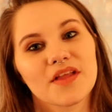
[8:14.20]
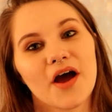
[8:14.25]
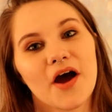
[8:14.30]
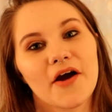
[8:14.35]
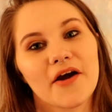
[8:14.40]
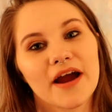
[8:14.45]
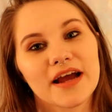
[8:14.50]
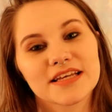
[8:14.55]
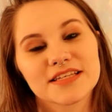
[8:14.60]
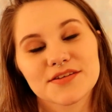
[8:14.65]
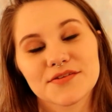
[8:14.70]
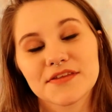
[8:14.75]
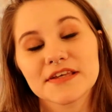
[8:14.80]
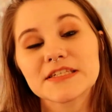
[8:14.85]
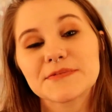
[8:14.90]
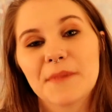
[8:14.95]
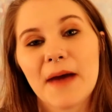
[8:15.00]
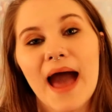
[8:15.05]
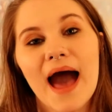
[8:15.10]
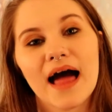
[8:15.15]
alright, so
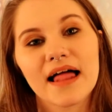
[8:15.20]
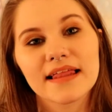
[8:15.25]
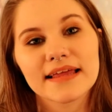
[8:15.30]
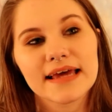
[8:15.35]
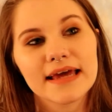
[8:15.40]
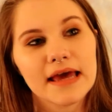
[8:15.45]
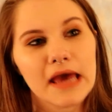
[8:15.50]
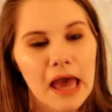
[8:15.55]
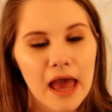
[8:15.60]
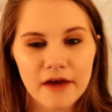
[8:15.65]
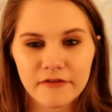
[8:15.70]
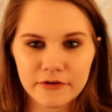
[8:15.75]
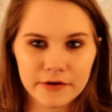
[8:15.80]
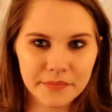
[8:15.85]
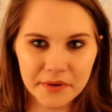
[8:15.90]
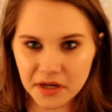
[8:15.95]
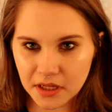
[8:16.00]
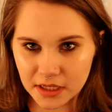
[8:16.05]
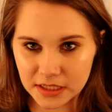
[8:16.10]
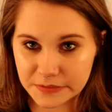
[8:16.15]
this palette
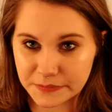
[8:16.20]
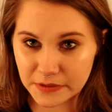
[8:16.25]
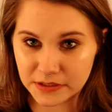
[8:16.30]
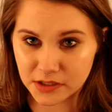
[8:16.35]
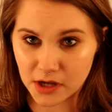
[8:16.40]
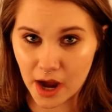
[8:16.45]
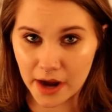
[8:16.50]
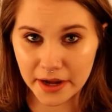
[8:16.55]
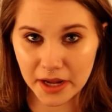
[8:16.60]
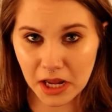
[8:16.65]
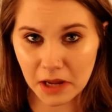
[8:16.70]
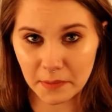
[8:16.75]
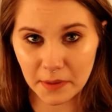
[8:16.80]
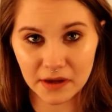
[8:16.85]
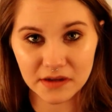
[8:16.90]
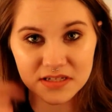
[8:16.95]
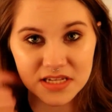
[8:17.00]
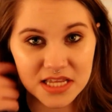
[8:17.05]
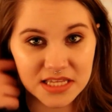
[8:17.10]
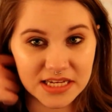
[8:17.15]
everybody has been talking
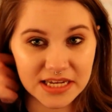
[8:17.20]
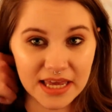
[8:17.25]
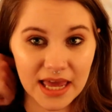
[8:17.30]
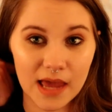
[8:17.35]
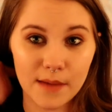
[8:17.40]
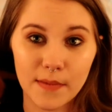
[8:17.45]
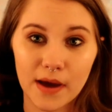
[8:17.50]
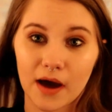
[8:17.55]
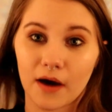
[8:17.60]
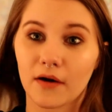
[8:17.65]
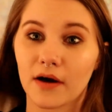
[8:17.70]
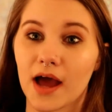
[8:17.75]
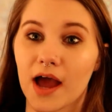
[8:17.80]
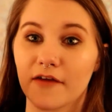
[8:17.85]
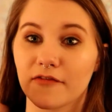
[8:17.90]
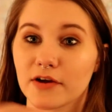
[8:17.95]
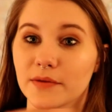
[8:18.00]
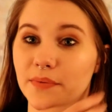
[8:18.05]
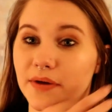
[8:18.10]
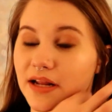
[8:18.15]
about since it came out.
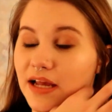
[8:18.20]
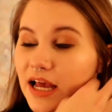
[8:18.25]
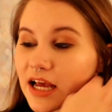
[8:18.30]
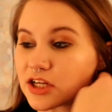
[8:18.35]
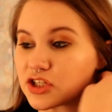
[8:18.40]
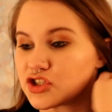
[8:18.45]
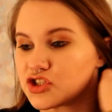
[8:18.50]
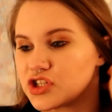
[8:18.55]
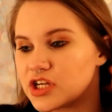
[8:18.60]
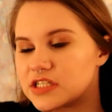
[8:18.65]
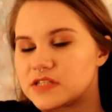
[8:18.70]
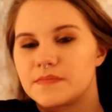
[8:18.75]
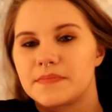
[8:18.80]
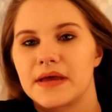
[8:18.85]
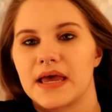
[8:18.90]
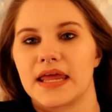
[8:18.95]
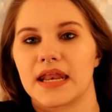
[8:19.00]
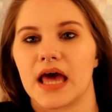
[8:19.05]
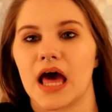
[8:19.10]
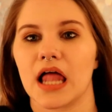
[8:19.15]
Everybody has just
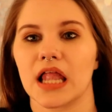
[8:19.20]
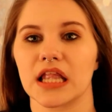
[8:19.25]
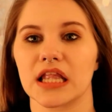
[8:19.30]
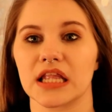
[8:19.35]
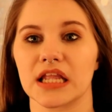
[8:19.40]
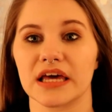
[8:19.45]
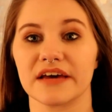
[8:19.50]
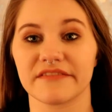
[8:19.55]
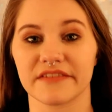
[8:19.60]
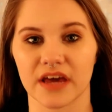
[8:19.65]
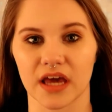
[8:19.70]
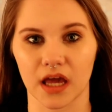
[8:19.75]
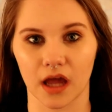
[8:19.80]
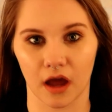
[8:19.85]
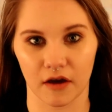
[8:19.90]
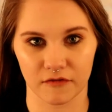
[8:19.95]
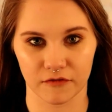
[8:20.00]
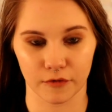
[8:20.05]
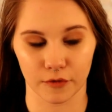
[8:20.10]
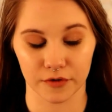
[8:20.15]
been living
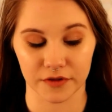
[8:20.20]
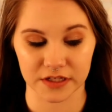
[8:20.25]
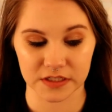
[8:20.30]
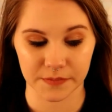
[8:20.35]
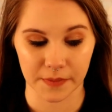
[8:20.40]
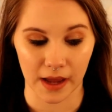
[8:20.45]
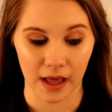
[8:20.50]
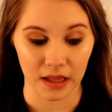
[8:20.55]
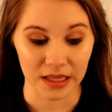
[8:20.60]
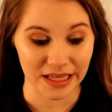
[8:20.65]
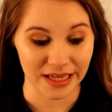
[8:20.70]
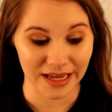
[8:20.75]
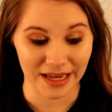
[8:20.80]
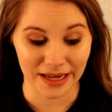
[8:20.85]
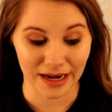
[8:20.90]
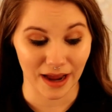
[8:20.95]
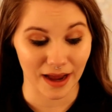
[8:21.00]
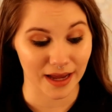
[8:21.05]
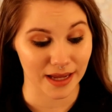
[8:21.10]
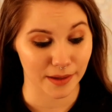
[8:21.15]
for this palette,
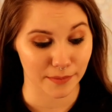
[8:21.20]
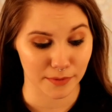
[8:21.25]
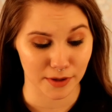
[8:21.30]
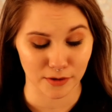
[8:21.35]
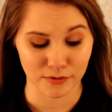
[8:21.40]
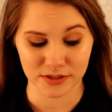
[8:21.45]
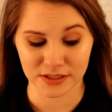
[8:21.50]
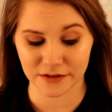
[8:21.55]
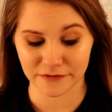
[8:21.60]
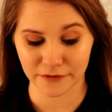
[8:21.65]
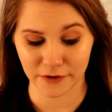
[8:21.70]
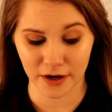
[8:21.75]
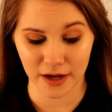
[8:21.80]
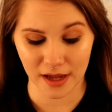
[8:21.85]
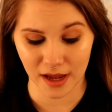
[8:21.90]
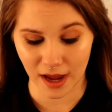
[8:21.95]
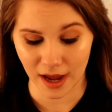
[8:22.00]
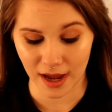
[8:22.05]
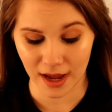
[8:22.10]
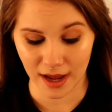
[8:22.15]
and I am no
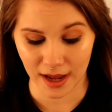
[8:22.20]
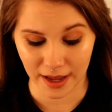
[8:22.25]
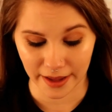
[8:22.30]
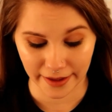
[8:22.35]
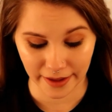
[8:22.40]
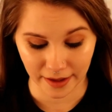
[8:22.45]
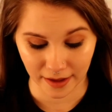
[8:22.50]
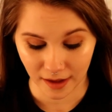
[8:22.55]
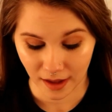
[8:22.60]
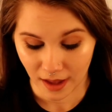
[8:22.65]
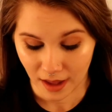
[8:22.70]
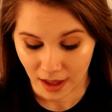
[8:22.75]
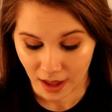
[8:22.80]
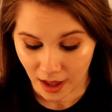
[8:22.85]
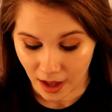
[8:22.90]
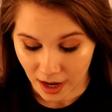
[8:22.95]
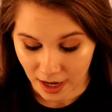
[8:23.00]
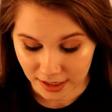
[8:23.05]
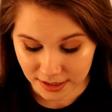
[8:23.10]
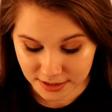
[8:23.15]
different.
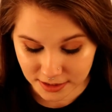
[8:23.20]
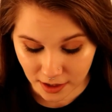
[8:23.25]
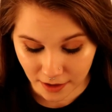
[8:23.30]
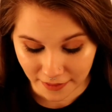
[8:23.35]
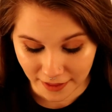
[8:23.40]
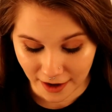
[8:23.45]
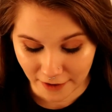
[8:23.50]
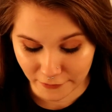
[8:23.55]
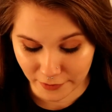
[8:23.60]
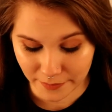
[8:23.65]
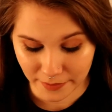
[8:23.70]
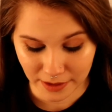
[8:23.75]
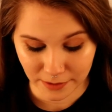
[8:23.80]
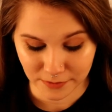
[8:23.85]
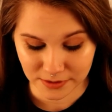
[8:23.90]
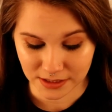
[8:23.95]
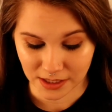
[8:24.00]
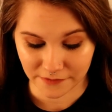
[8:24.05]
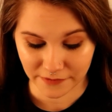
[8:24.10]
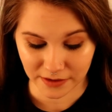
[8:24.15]
I saw that everybody
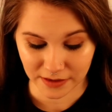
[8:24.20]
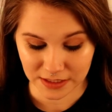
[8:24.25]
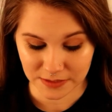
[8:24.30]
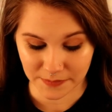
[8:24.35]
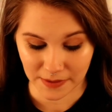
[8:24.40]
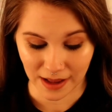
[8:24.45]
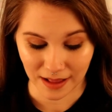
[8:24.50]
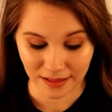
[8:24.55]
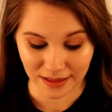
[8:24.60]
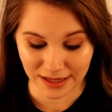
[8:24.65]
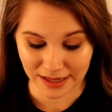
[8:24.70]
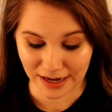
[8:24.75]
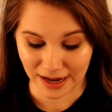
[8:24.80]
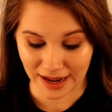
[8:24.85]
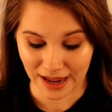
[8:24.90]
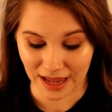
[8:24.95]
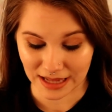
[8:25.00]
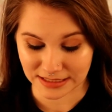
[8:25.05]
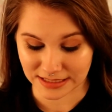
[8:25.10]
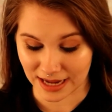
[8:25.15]
was loving this palette and I
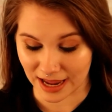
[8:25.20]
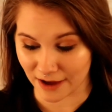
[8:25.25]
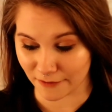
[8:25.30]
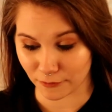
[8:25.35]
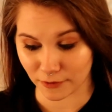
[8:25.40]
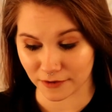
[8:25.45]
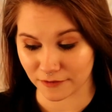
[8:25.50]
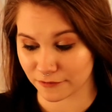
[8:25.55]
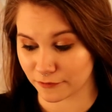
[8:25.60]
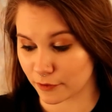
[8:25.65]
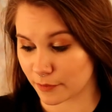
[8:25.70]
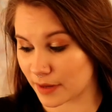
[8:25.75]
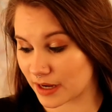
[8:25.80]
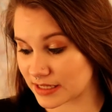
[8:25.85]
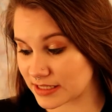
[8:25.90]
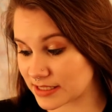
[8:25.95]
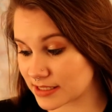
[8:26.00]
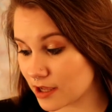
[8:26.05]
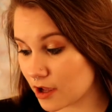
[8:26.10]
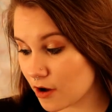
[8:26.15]
had to have one for
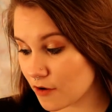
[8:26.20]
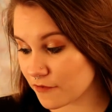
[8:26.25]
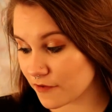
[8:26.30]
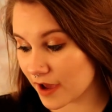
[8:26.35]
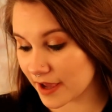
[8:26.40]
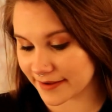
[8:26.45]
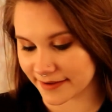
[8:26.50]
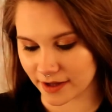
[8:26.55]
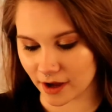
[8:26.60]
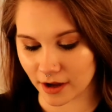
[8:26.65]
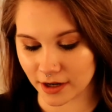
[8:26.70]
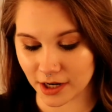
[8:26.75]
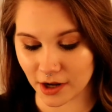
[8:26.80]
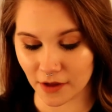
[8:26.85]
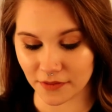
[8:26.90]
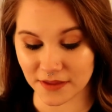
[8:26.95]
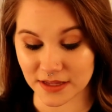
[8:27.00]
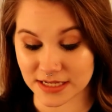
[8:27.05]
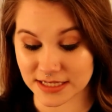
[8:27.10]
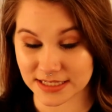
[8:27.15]
myself. I got it
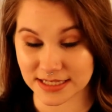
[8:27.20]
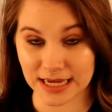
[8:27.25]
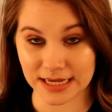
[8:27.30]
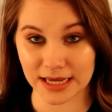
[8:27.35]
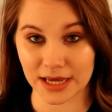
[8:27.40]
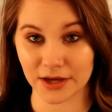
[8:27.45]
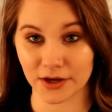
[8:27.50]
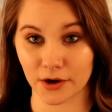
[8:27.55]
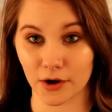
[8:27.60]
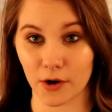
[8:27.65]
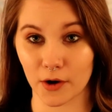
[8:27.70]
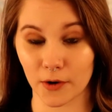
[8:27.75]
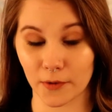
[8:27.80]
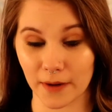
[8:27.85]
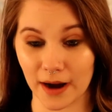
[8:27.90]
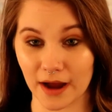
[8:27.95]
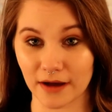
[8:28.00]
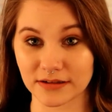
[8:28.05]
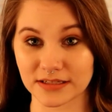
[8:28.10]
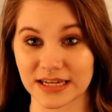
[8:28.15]
on the second go
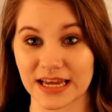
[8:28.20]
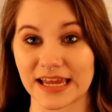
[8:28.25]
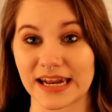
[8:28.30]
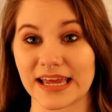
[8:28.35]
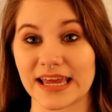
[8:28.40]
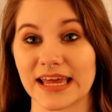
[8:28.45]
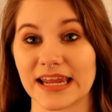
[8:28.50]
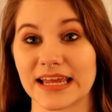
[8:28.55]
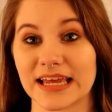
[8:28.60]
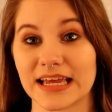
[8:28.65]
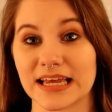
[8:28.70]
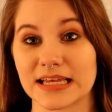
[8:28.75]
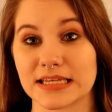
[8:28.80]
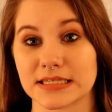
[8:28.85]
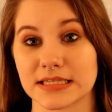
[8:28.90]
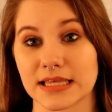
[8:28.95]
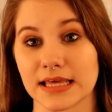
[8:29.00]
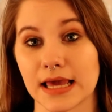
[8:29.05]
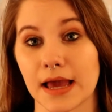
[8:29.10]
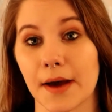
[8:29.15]
around, and it
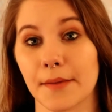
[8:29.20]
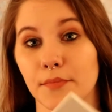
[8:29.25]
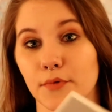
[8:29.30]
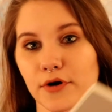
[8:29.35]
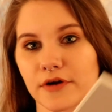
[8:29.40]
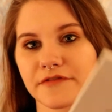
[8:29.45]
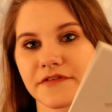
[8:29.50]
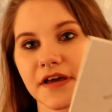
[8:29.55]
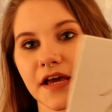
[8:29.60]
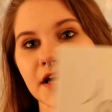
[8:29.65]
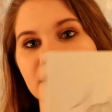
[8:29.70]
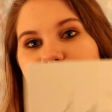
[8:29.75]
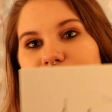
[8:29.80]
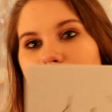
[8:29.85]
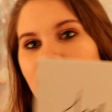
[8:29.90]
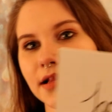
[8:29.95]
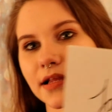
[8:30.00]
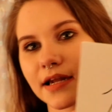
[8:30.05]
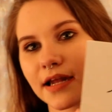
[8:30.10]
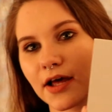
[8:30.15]
is the Morphe
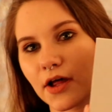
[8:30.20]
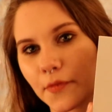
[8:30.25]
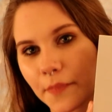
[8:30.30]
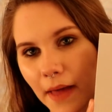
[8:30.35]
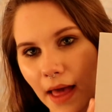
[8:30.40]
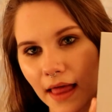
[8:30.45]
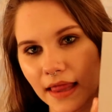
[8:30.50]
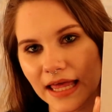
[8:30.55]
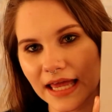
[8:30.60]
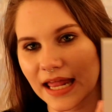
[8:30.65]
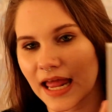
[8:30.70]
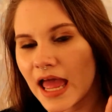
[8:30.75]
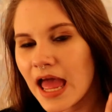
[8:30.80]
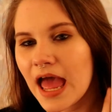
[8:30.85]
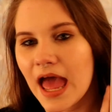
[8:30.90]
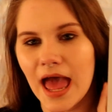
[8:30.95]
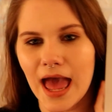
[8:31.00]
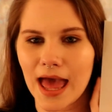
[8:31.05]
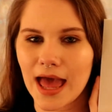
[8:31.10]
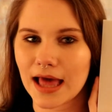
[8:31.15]
Jaclyn Hill palette.
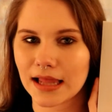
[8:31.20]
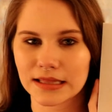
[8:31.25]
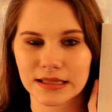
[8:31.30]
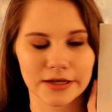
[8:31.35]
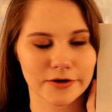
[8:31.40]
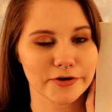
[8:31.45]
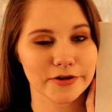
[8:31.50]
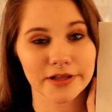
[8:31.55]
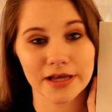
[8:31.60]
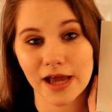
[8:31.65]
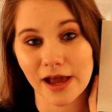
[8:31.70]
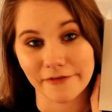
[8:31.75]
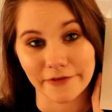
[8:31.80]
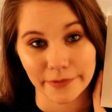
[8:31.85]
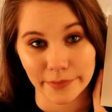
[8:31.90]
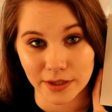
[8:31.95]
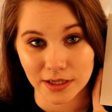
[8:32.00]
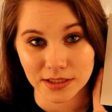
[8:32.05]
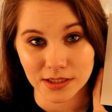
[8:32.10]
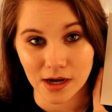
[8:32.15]
Literally
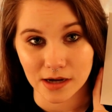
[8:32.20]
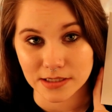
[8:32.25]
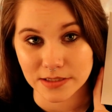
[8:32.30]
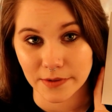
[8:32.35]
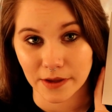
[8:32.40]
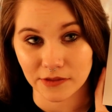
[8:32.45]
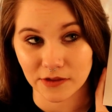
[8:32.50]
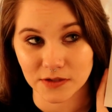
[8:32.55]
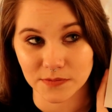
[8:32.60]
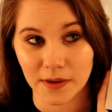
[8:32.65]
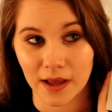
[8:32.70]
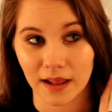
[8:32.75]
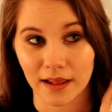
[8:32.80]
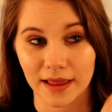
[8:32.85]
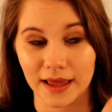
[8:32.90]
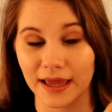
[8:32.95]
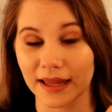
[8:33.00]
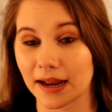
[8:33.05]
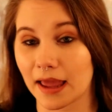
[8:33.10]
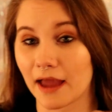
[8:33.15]
everybody talks about this
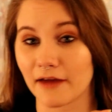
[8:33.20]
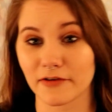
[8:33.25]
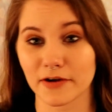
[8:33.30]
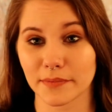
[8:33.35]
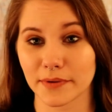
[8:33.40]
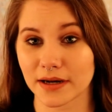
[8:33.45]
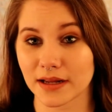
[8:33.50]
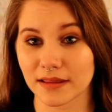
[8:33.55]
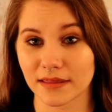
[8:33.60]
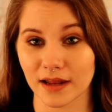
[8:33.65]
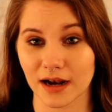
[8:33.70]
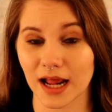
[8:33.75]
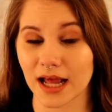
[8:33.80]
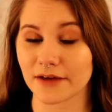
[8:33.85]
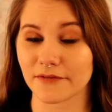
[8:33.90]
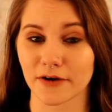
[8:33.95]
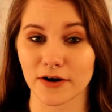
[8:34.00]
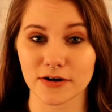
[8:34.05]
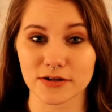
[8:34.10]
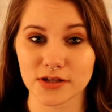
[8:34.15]
palette, and everybody that I
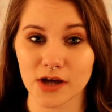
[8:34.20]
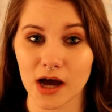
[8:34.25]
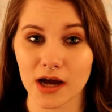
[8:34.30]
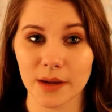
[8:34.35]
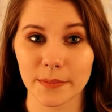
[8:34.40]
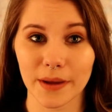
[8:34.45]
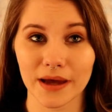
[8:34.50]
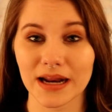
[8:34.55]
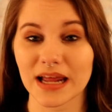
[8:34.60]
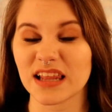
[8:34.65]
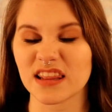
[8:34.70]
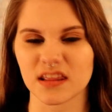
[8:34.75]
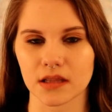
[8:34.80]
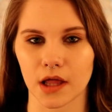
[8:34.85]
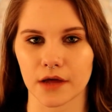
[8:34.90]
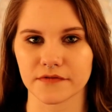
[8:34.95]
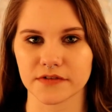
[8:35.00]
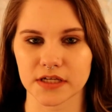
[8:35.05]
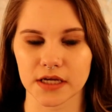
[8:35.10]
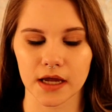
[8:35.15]
have heard talk about it
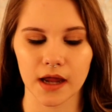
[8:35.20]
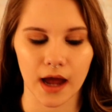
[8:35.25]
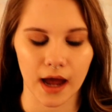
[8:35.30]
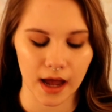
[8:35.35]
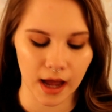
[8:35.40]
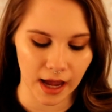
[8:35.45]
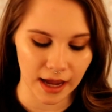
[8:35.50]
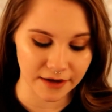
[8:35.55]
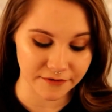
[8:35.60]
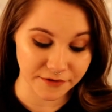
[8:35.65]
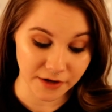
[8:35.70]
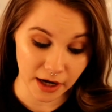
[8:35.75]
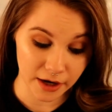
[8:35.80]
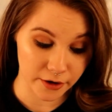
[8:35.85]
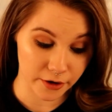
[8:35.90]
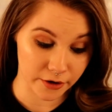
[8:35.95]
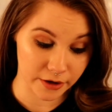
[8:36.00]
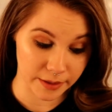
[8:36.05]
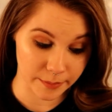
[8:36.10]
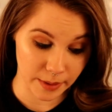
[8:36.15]
loves it. I have
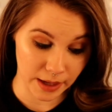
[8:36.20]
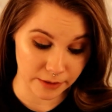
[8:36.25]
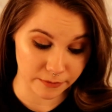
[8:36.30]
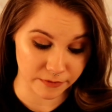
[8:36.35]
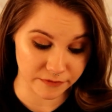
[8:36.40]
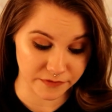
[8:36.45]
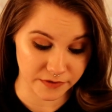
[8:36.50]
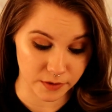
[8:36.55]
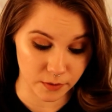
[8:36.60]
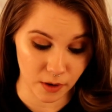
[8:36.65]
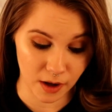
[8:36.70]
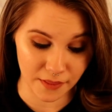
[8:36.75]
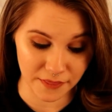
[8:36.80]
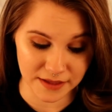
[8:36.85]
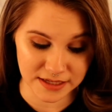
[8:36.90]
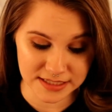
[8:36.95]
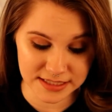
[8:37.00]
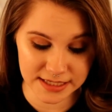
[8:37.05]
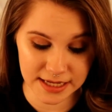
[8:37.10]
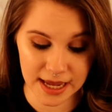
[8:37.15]
not heard a bad review on
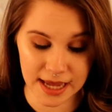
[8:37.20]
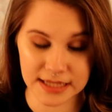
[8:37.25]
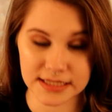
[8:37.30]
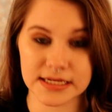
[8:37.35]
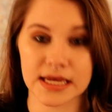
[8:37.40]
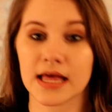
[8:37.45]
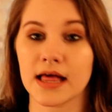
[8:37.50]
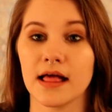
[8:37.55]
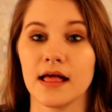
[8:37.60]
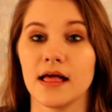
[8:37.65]
this yet.